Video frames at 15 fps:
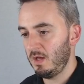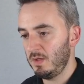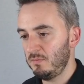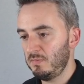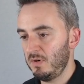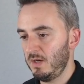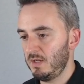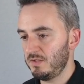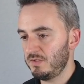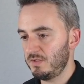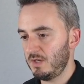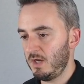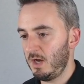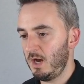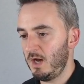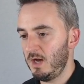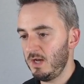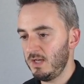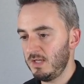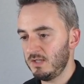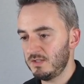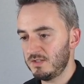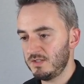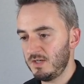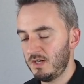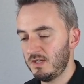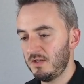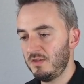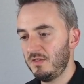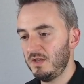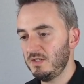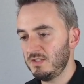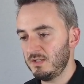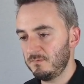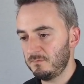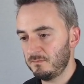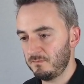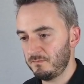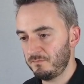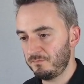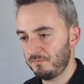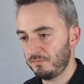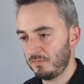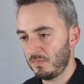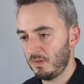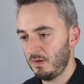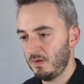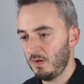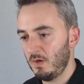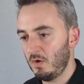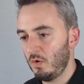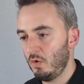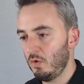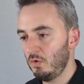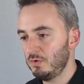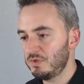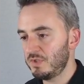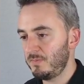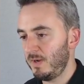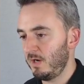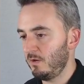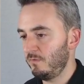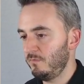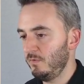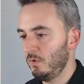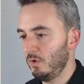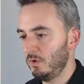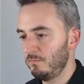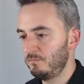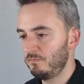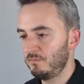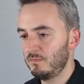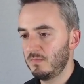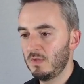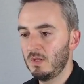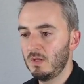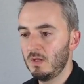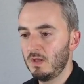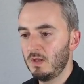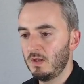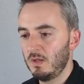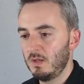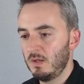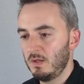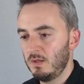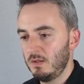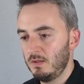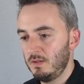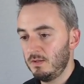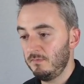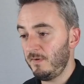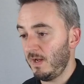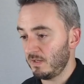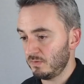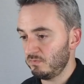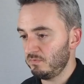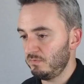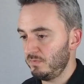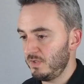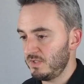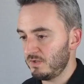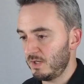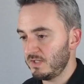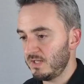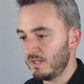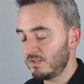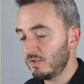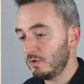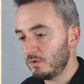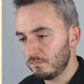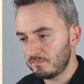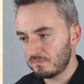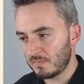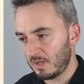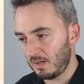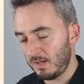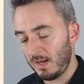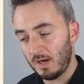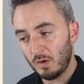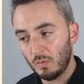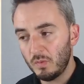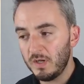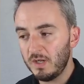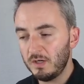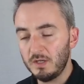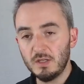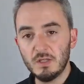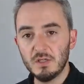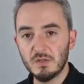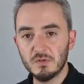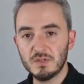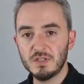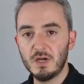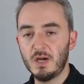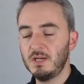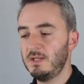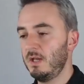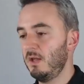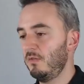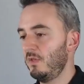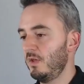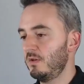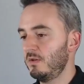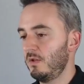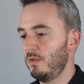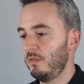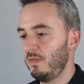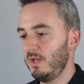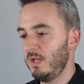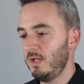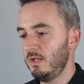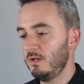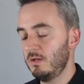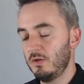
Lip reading: plus I sine theta, all to the power of 4. In fact, these are identical. Now we're going to use the idea that the